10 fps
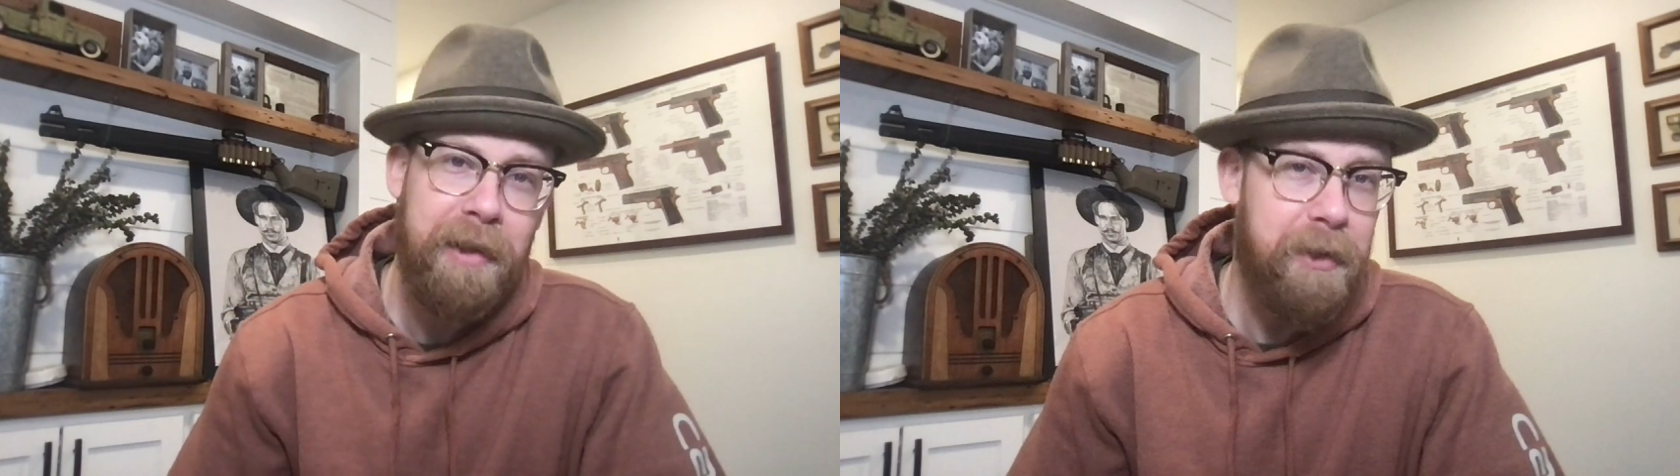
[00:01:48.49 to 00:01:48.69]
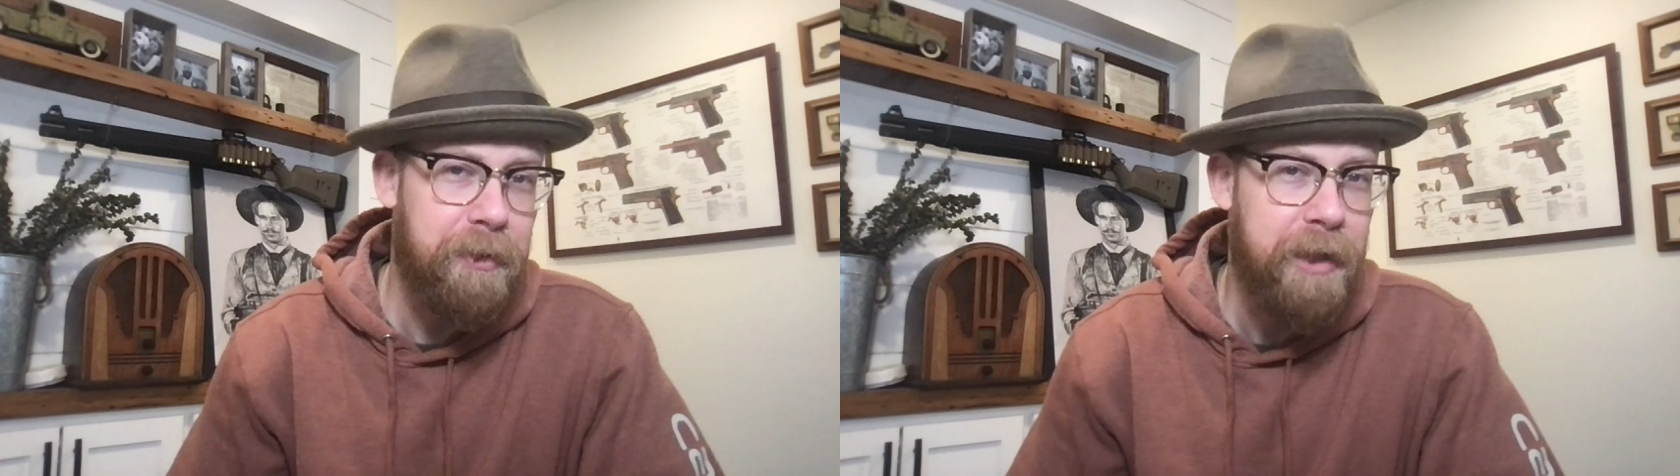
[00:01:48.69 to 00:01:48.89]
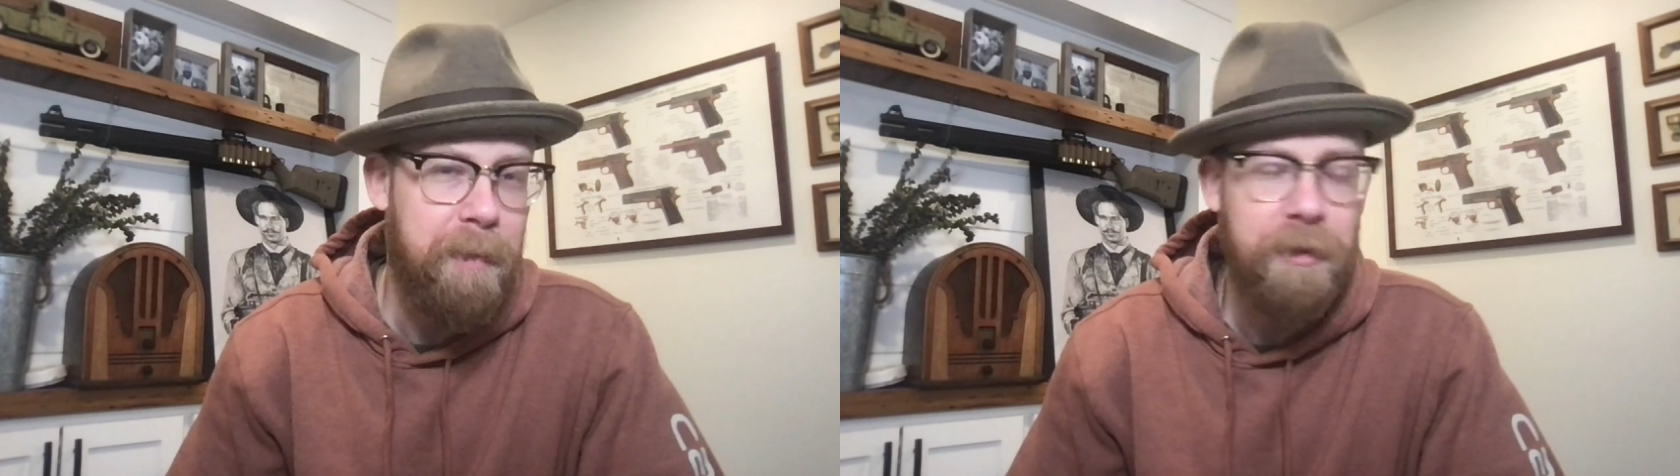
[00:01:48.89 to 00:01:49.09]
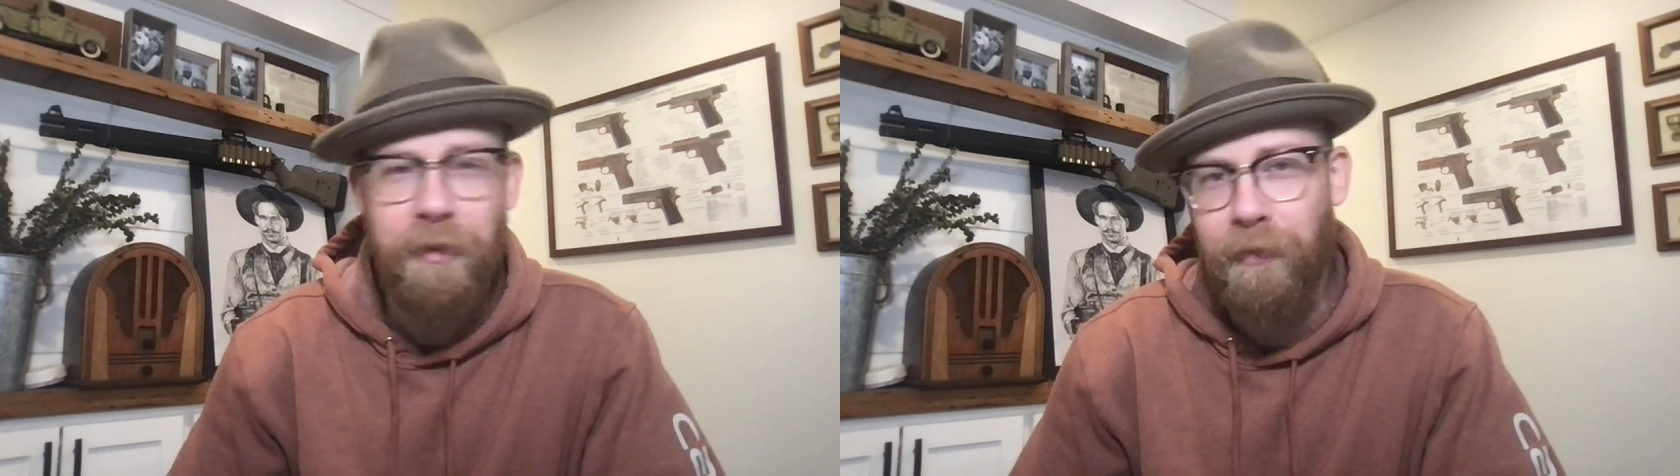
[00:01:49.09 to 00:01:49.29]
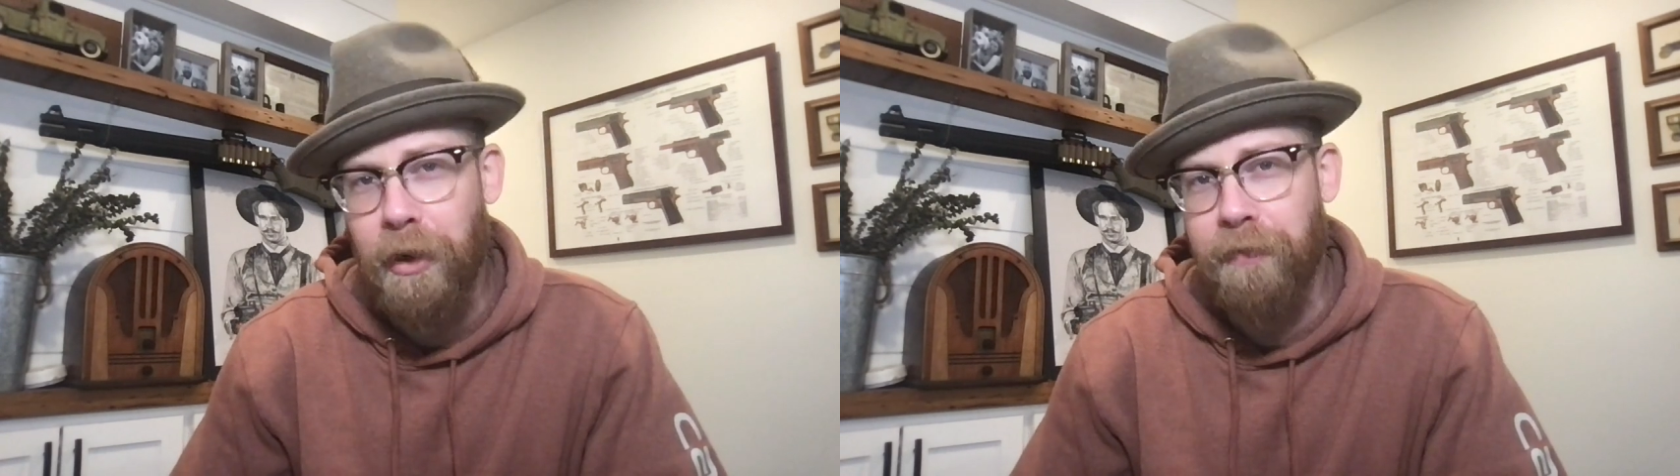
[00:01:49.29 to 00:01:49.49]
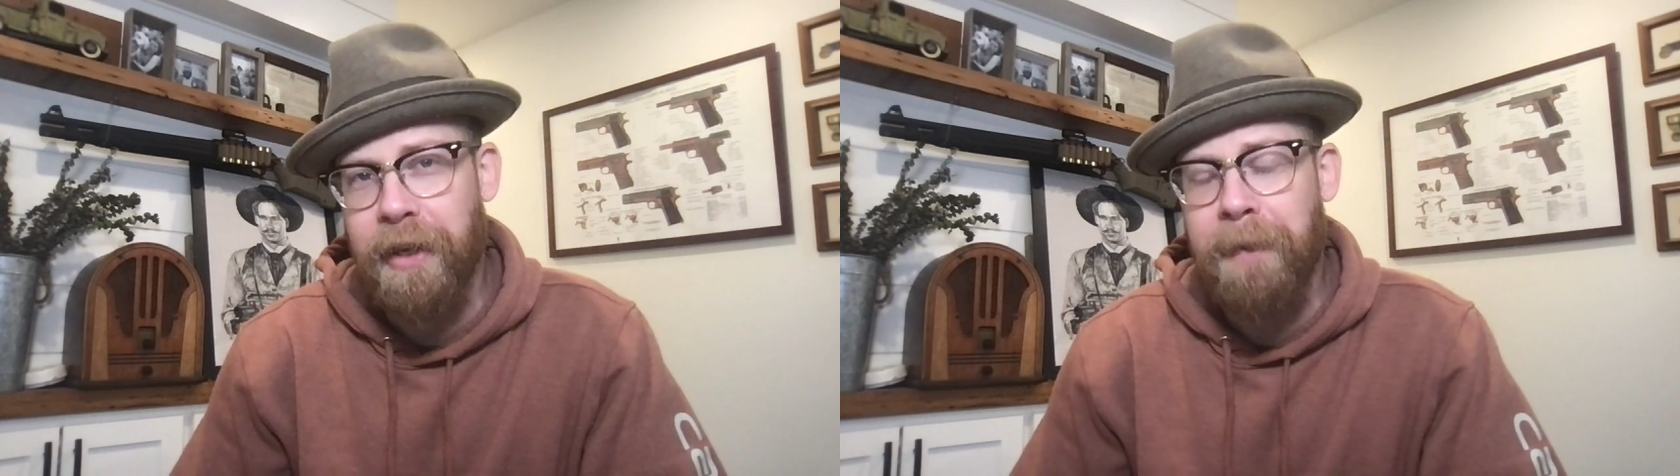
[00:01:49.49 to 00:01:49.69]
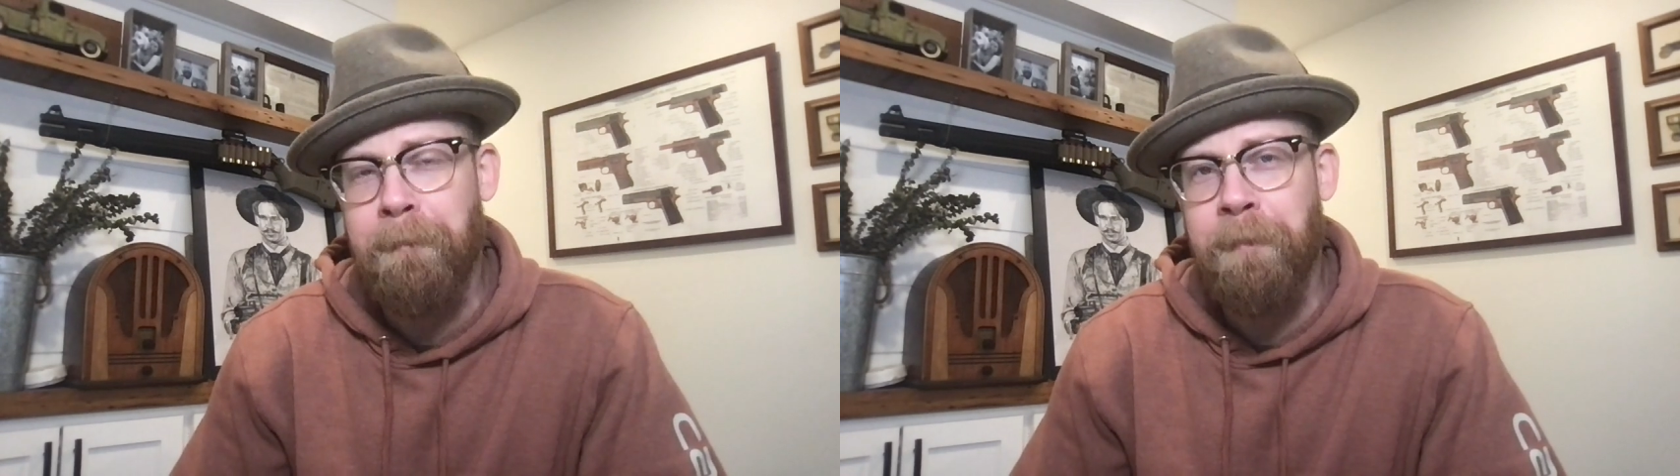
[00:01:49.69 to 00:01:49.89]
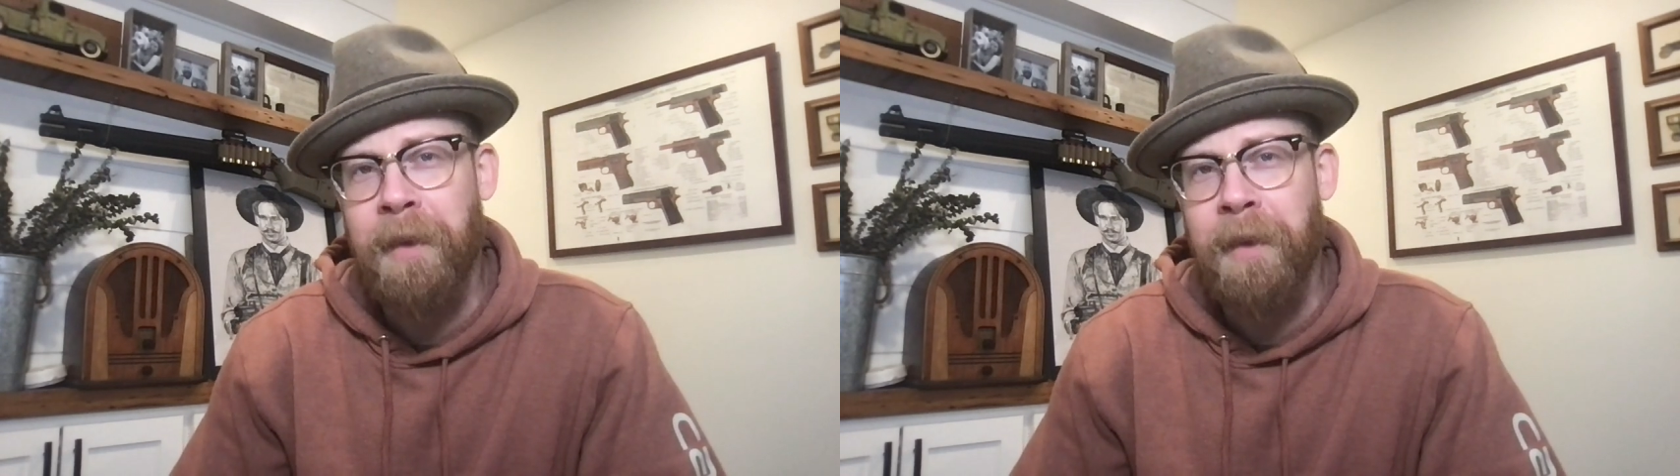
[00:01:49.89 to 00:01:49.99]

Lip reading: legal team is involved in,